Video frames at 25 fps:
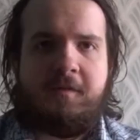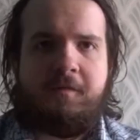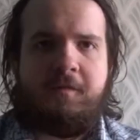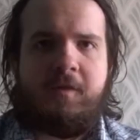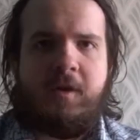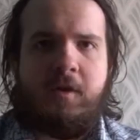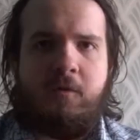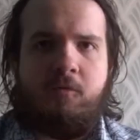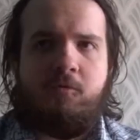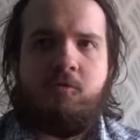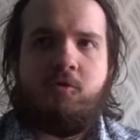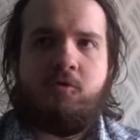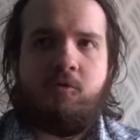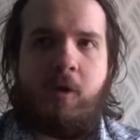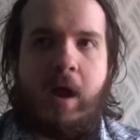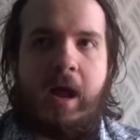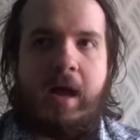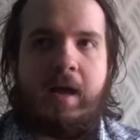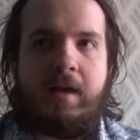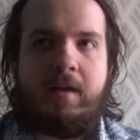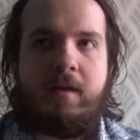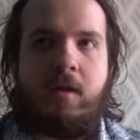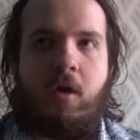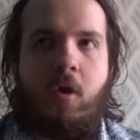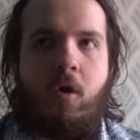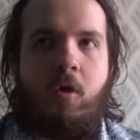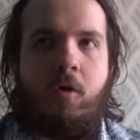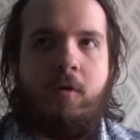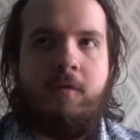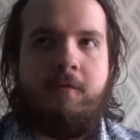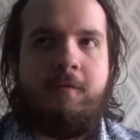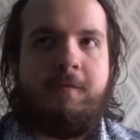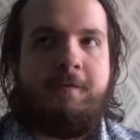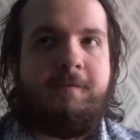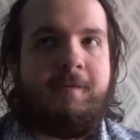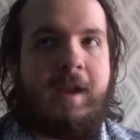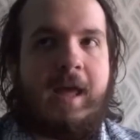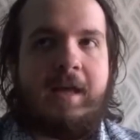of new track
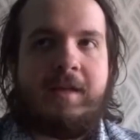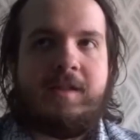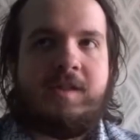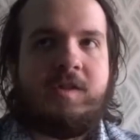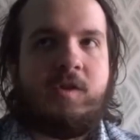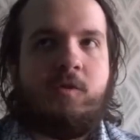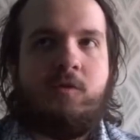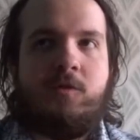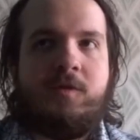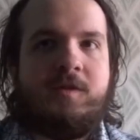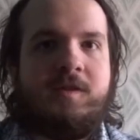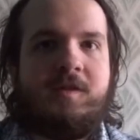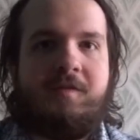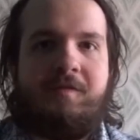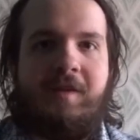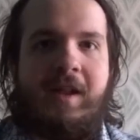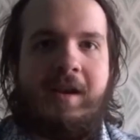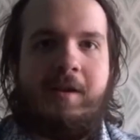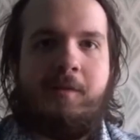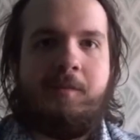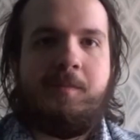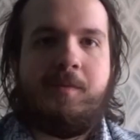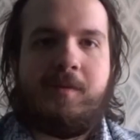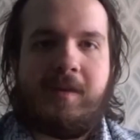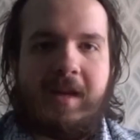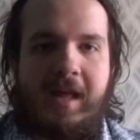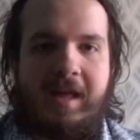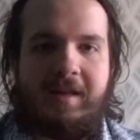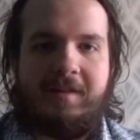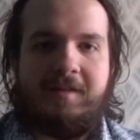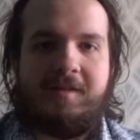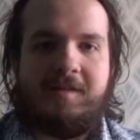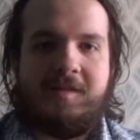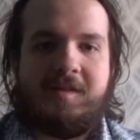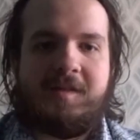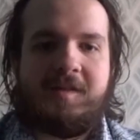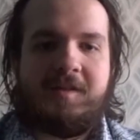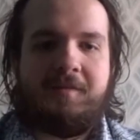on flat, undeveloped
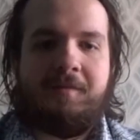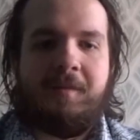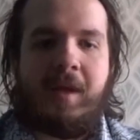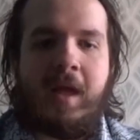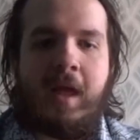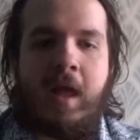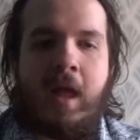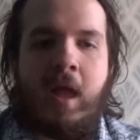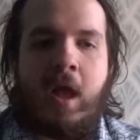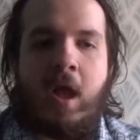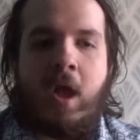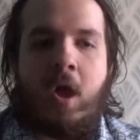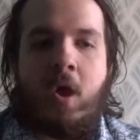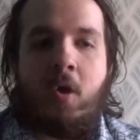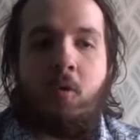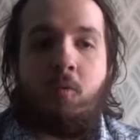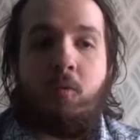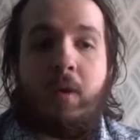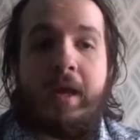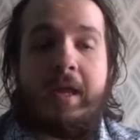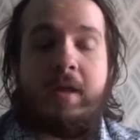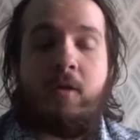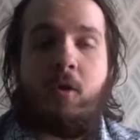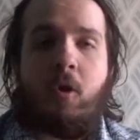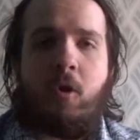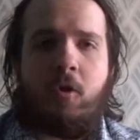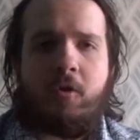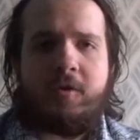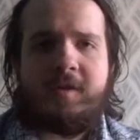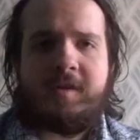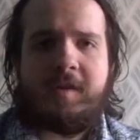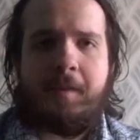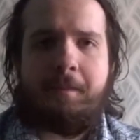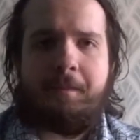lands. We go to